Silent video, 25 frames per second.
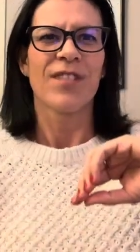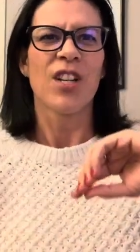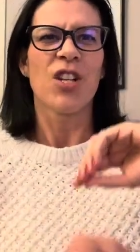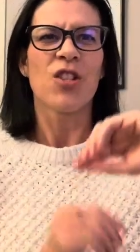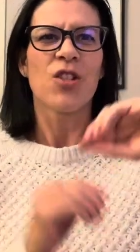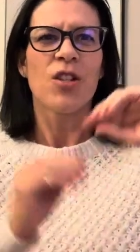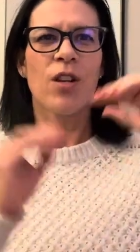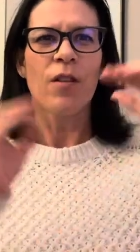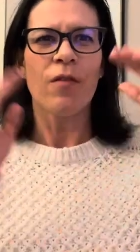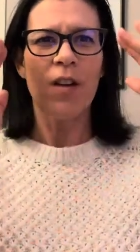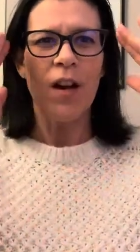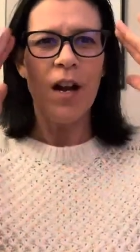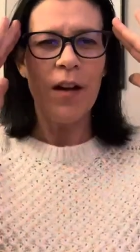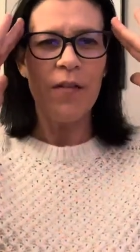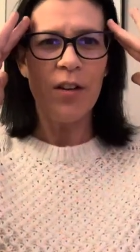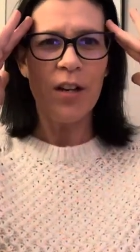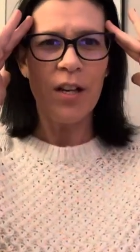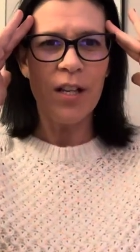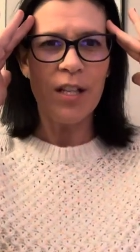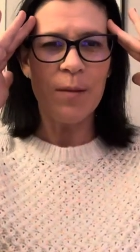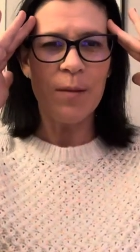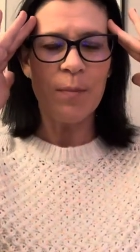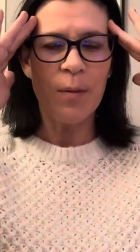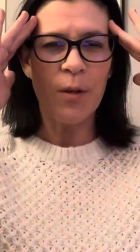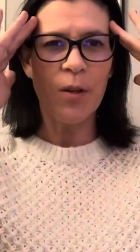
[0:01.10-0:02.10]
Do you ever have that
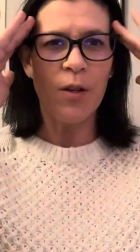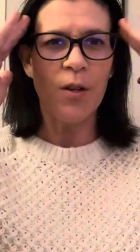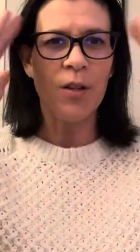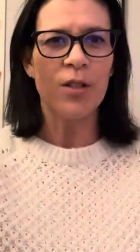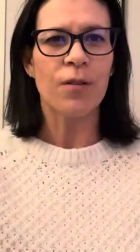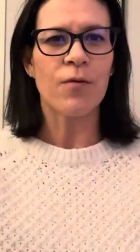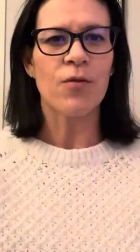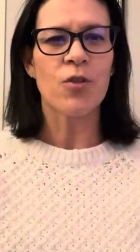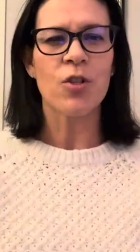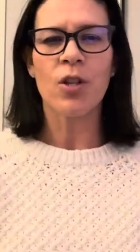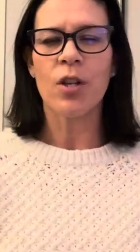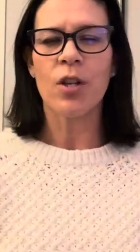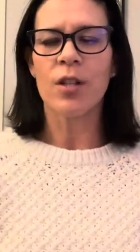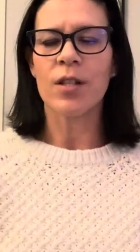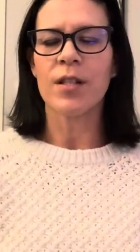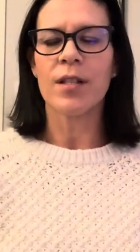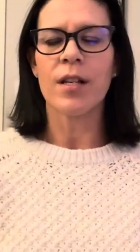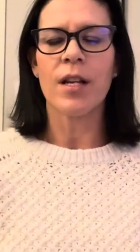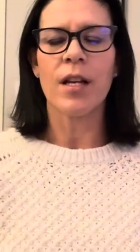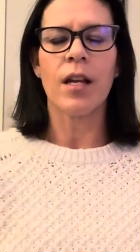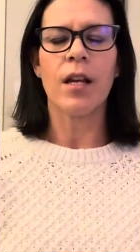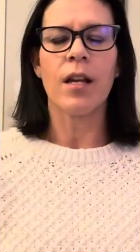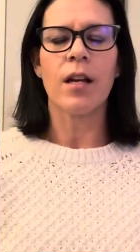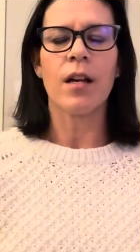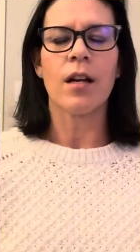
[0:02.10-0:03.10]
experience of just
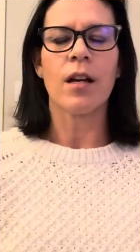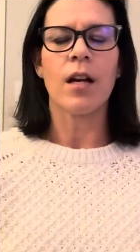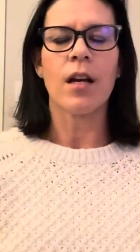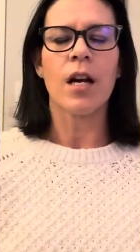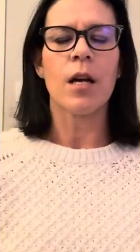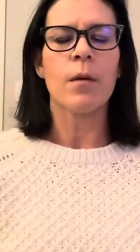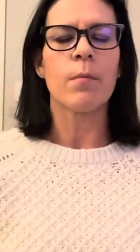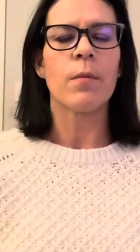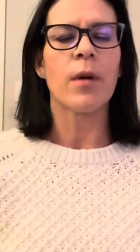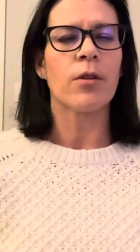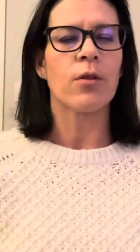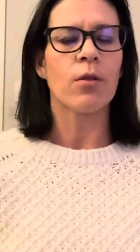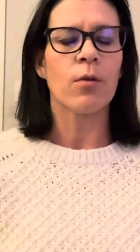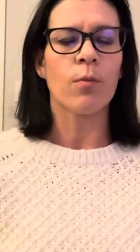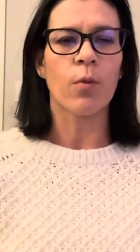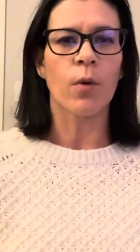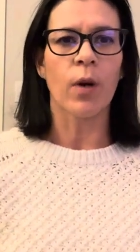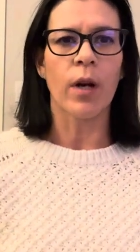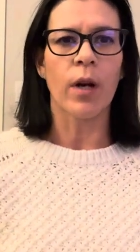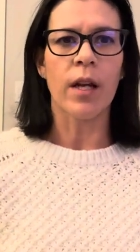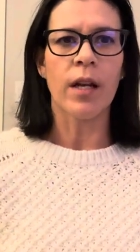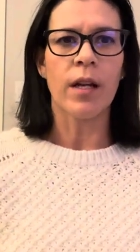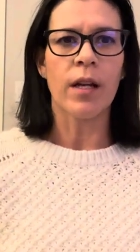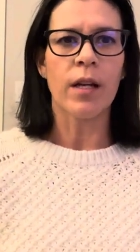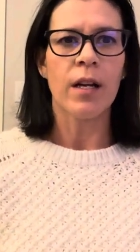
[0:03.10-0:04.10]
needing a mental
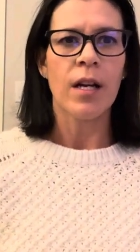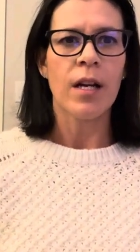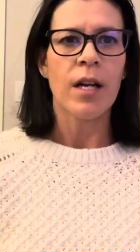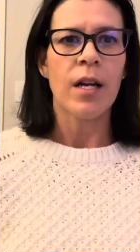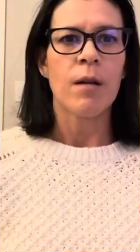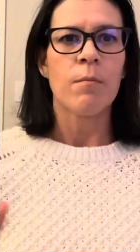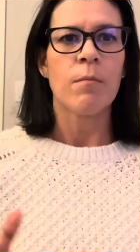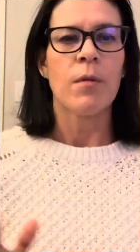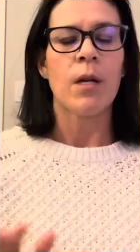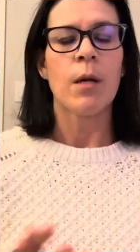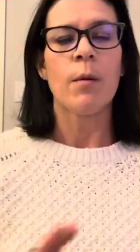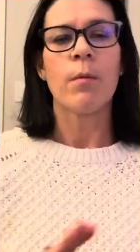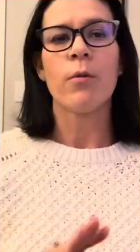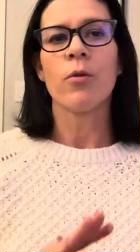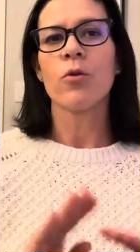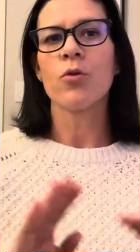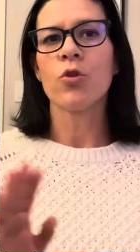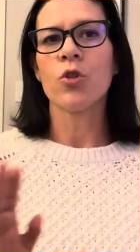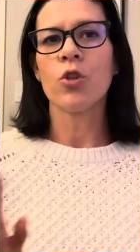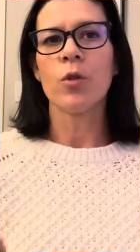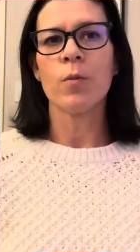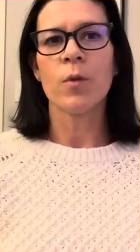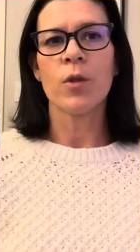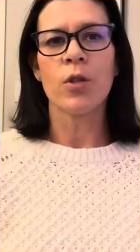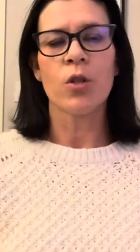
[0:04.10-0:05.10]
break? Maybe there's
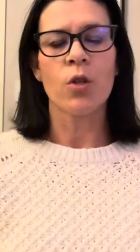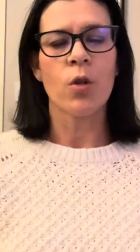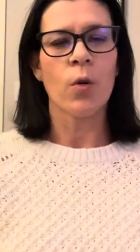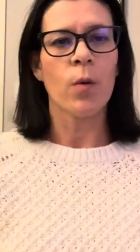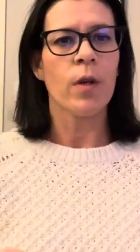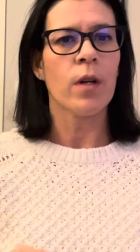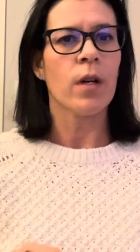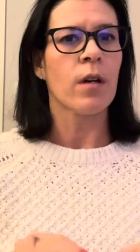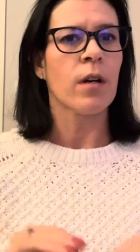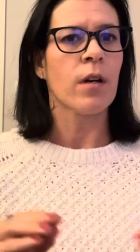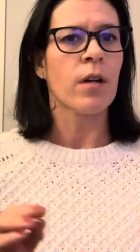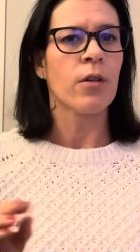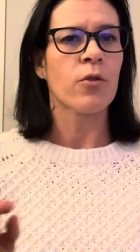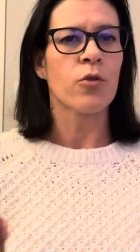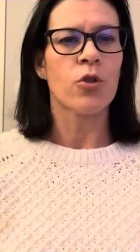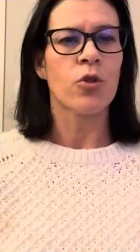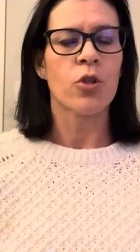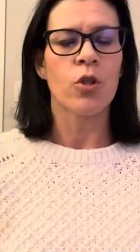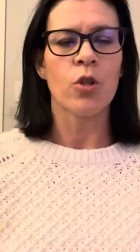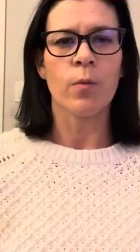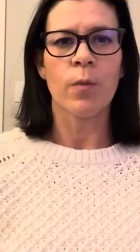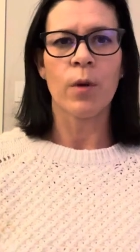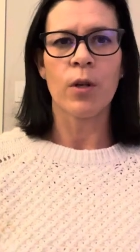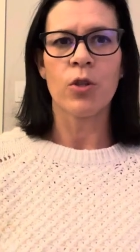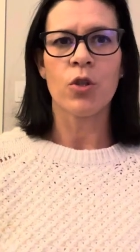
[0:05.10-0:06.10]
too much going on,
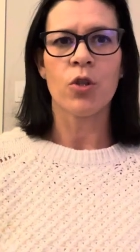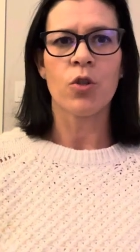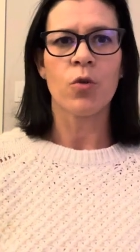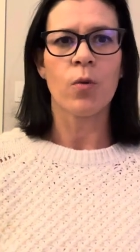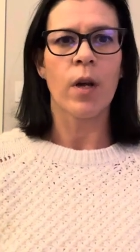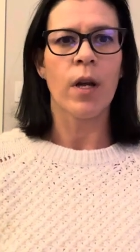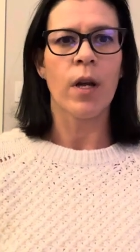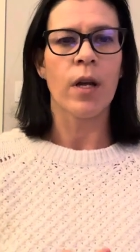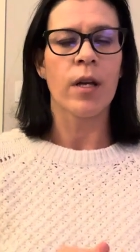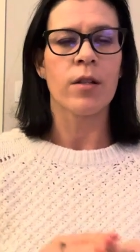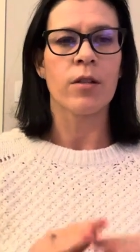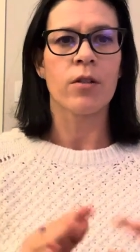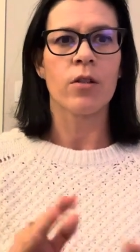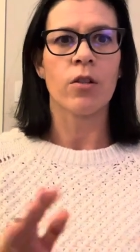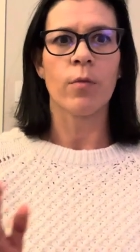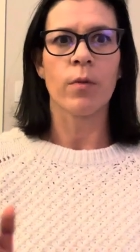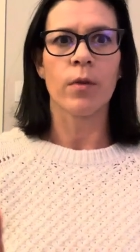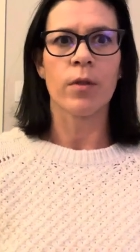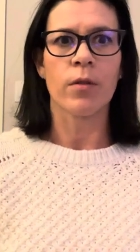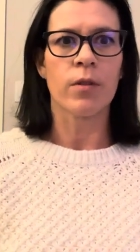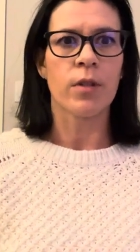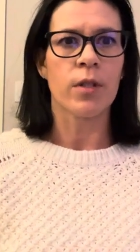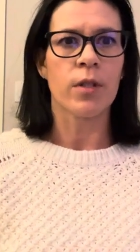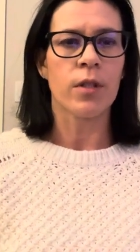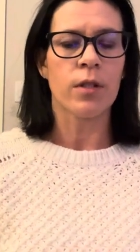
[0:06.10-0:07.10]
too much stress, or you've
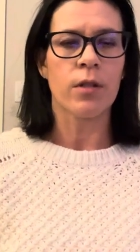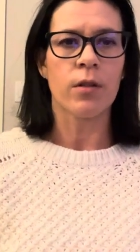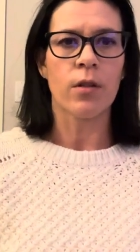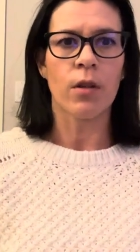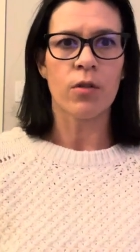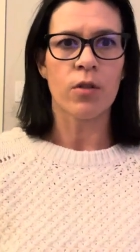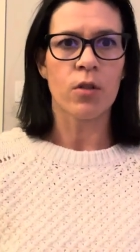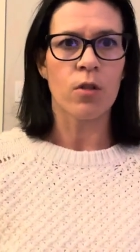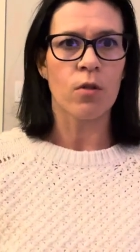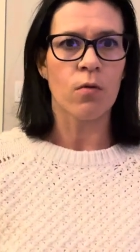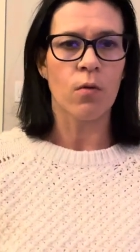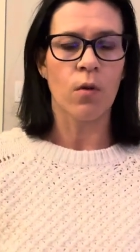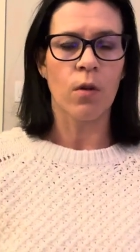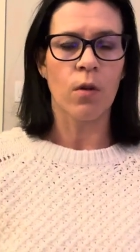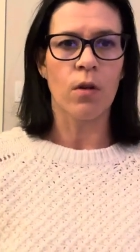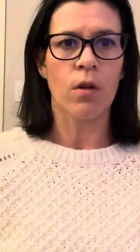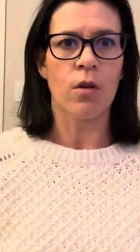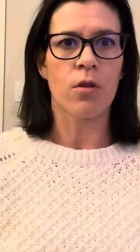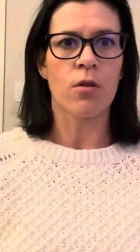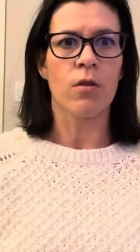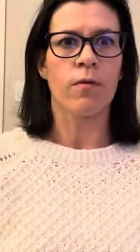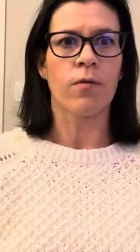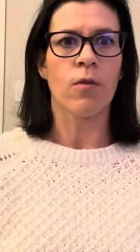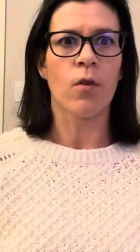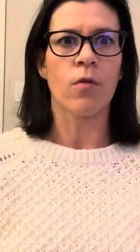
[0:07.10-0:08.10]
been stuck scrolling on
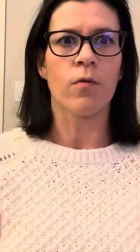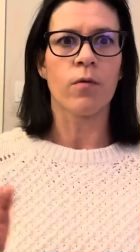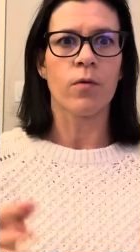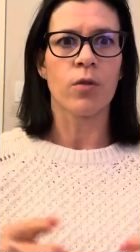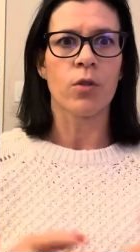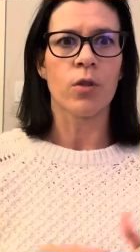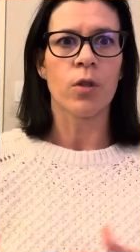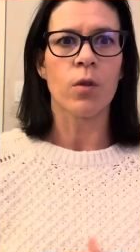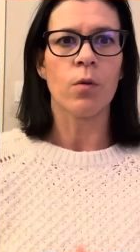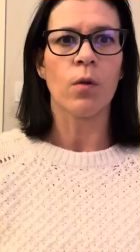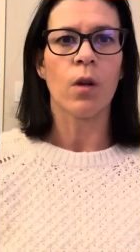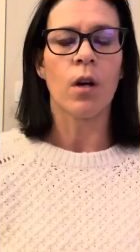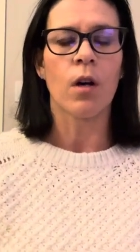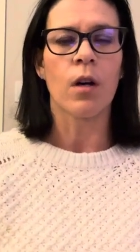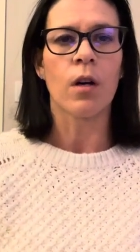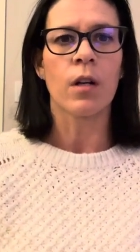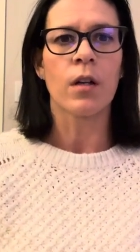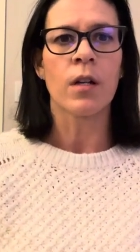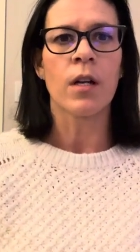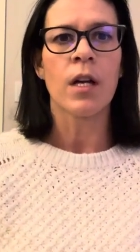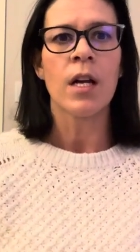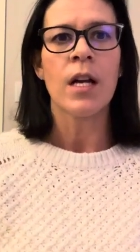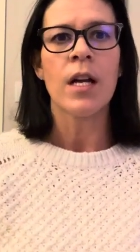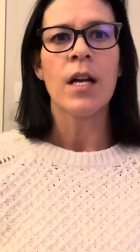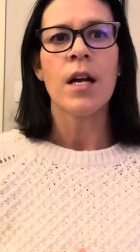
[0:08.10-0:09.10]
your phone for too
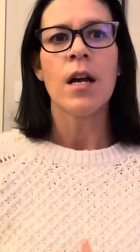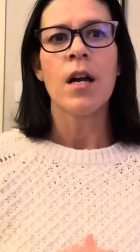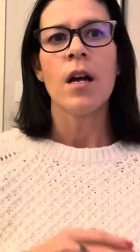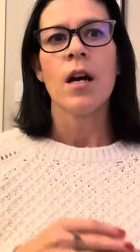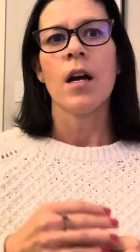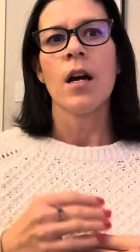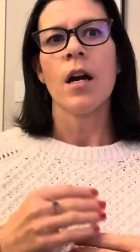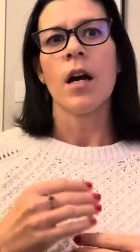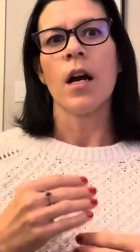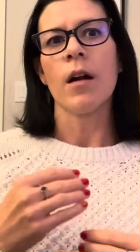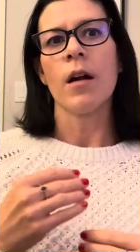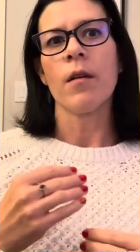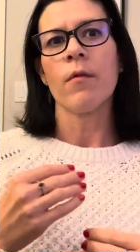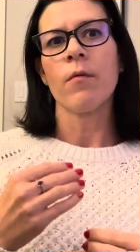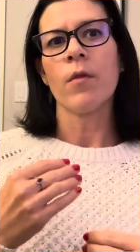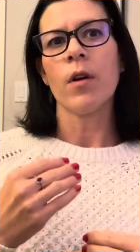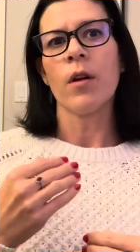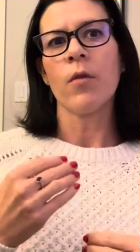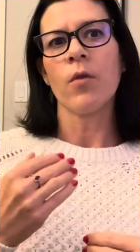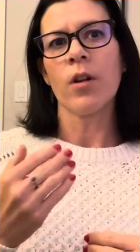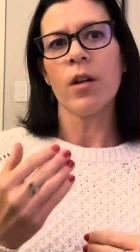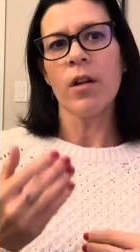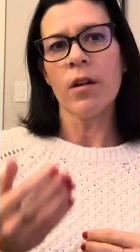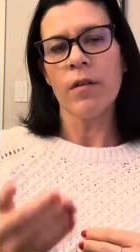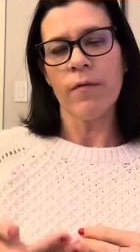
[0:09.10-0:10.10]
long. I'm
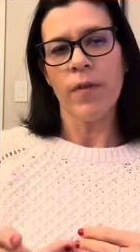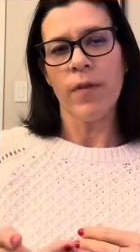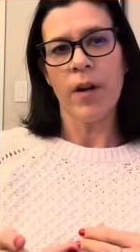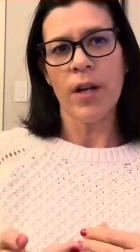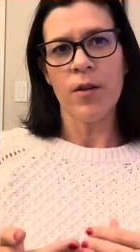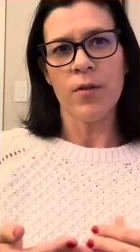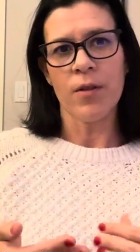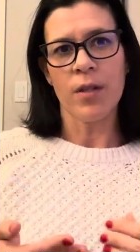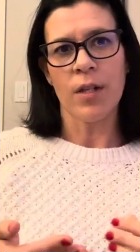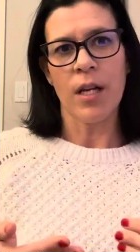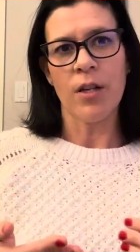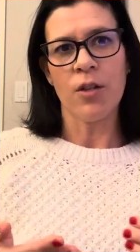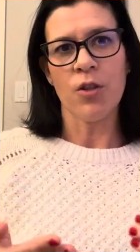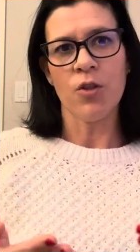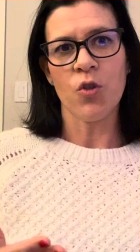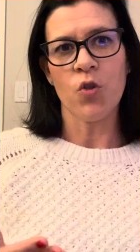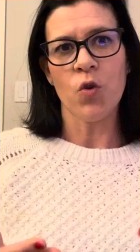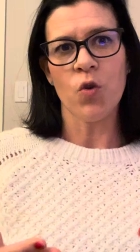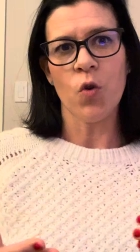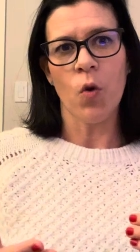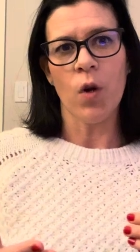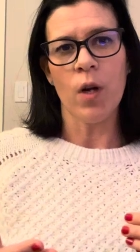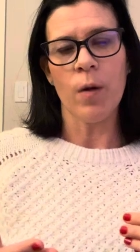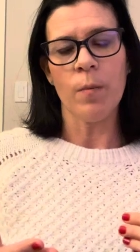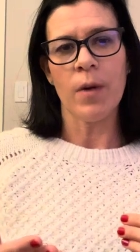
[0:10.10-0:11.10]
going to invite you today to
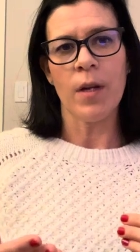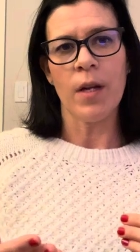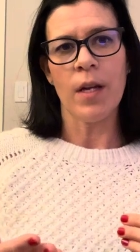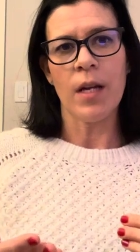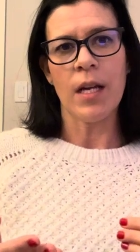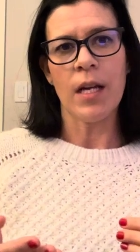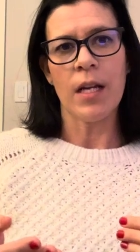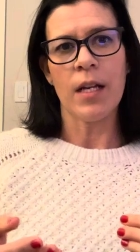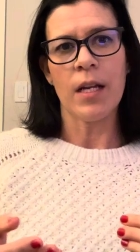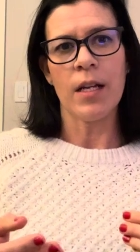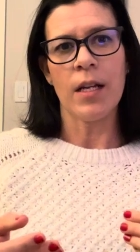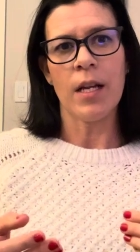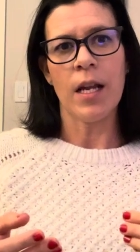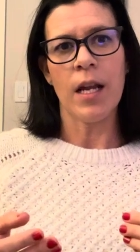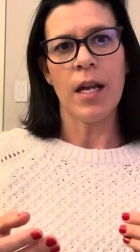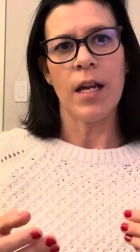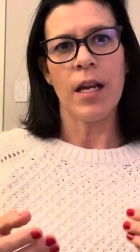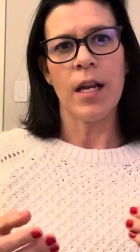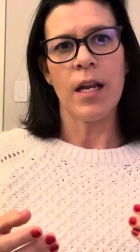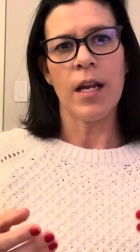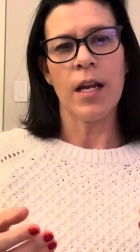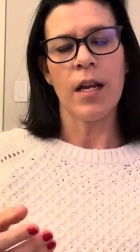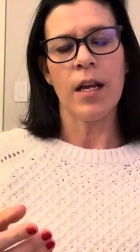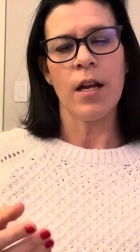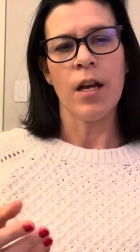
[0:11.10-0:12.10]
join me in
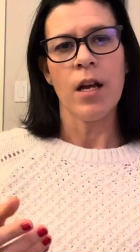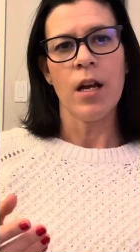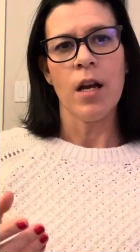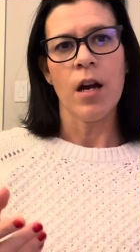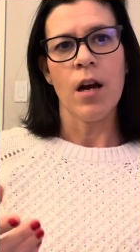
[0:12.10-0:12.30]
a